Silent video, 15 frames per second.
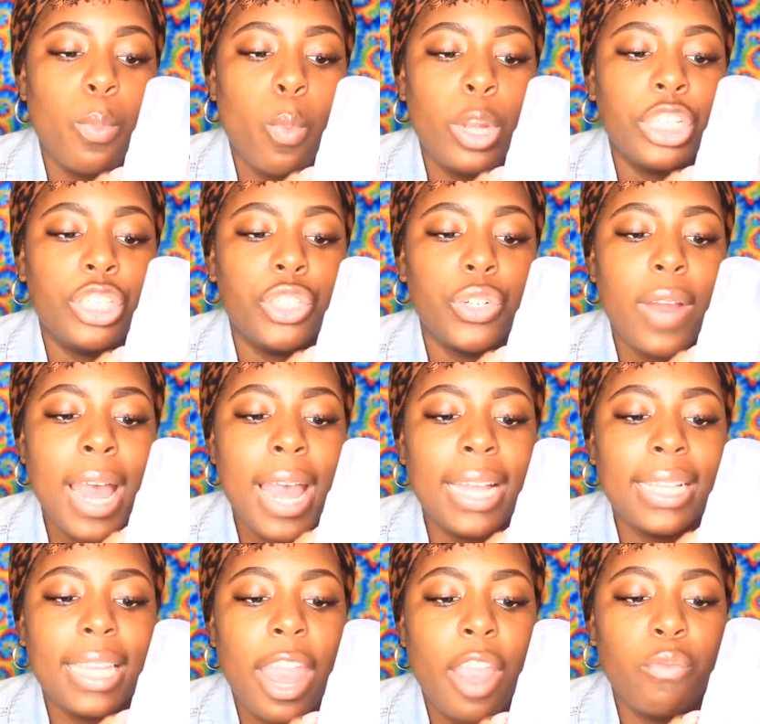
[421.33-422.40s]

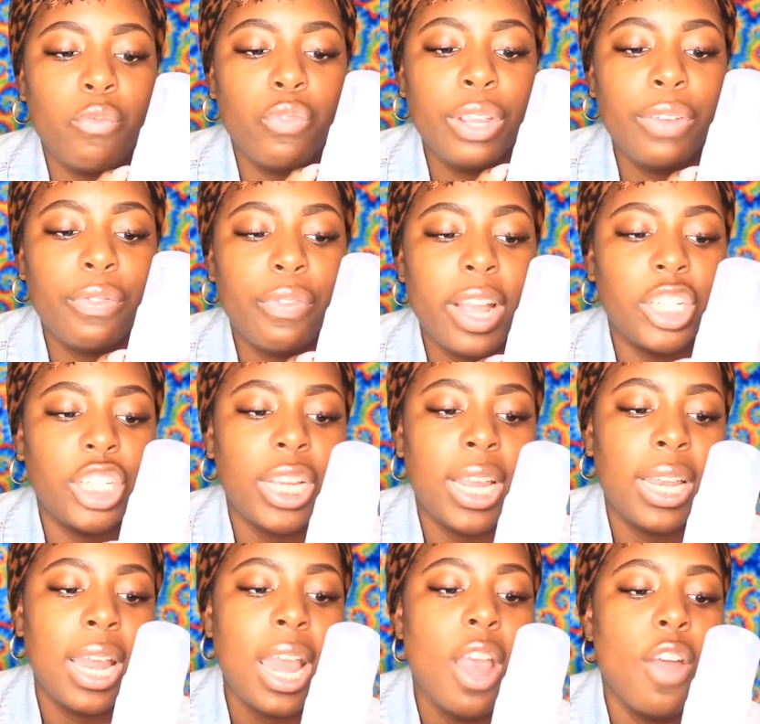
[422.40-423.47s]
moisturize and
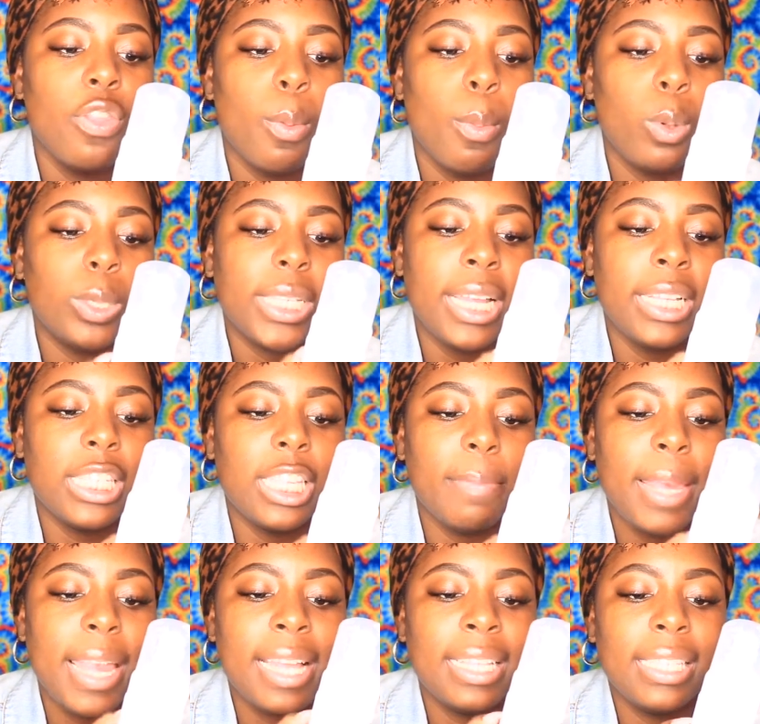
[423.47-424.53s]
refreshen the most
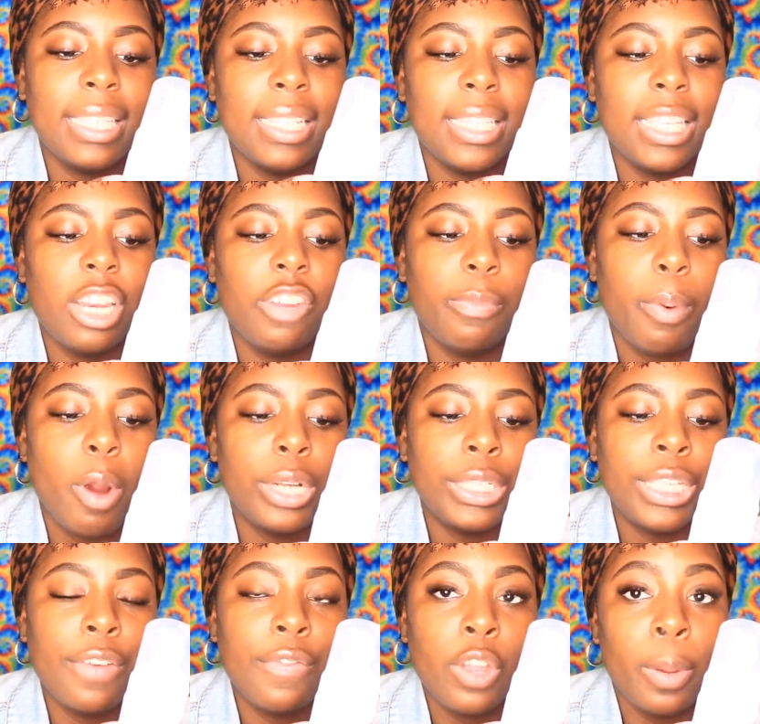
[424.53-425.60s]
intimate and sensitive
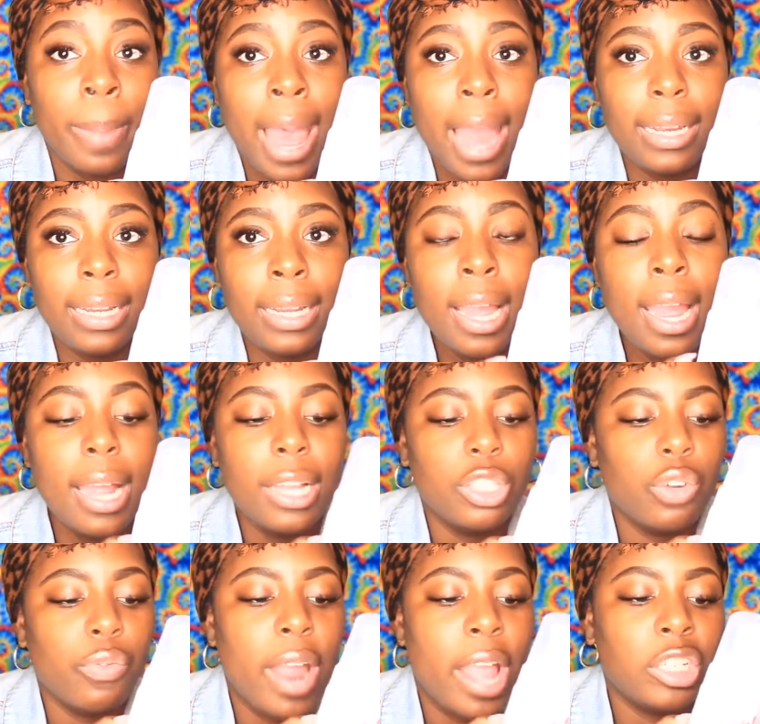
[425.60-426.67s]
parts of your body.
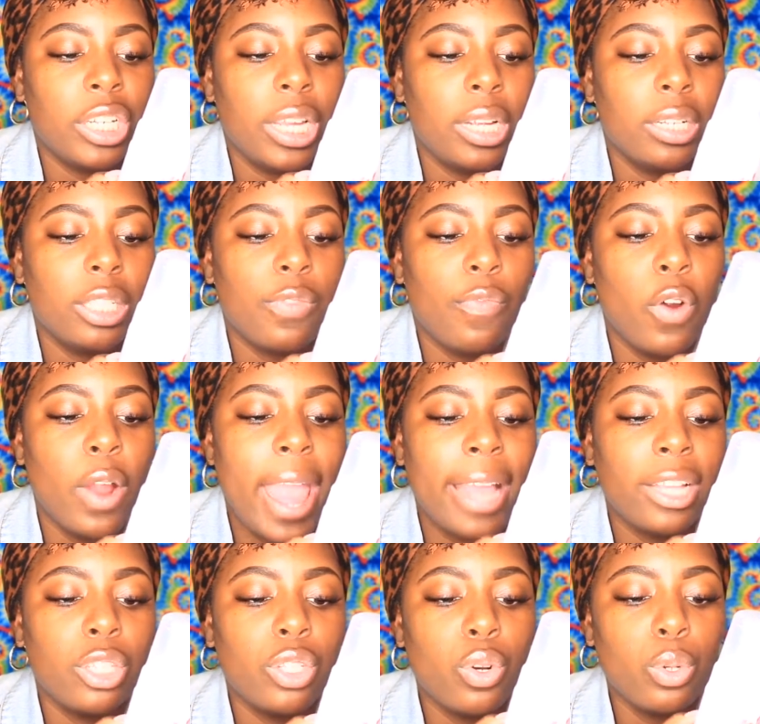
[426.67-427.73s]
Directions, for
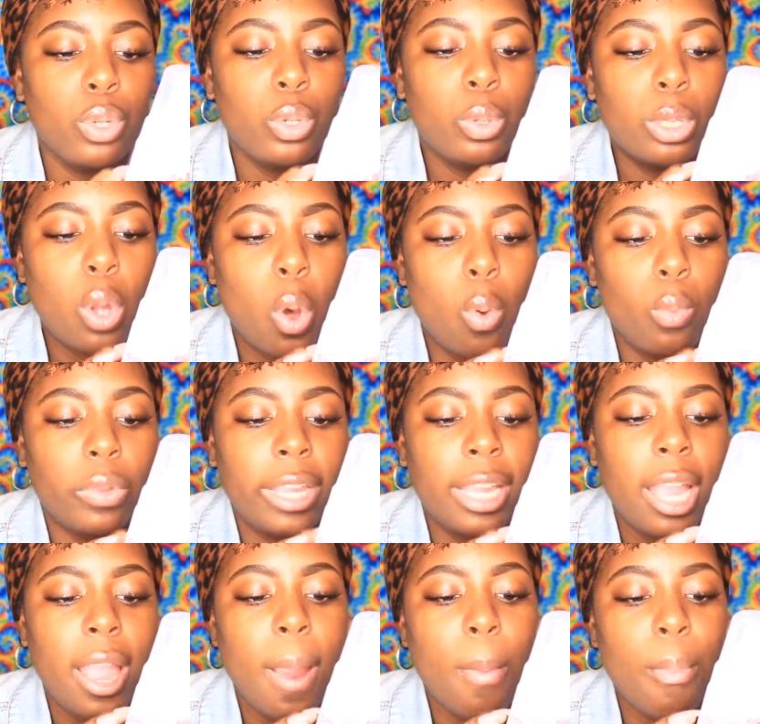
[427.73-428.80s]
external use
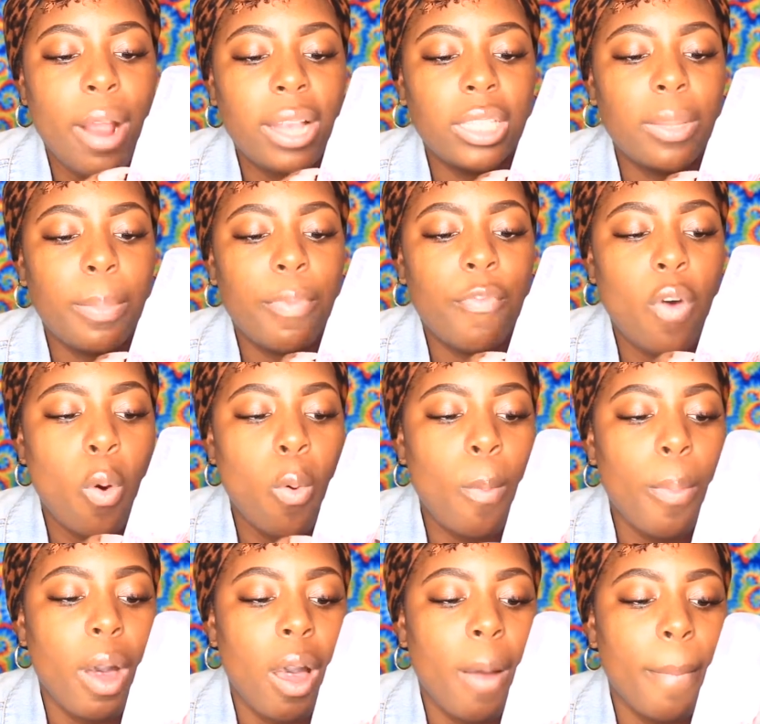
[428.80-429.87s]
only, press the
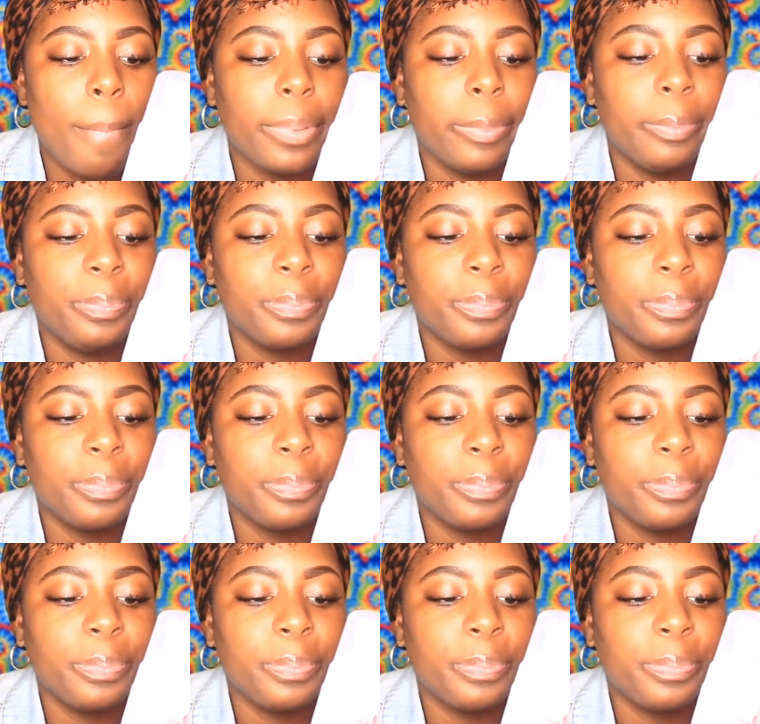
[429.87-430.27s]
foam pump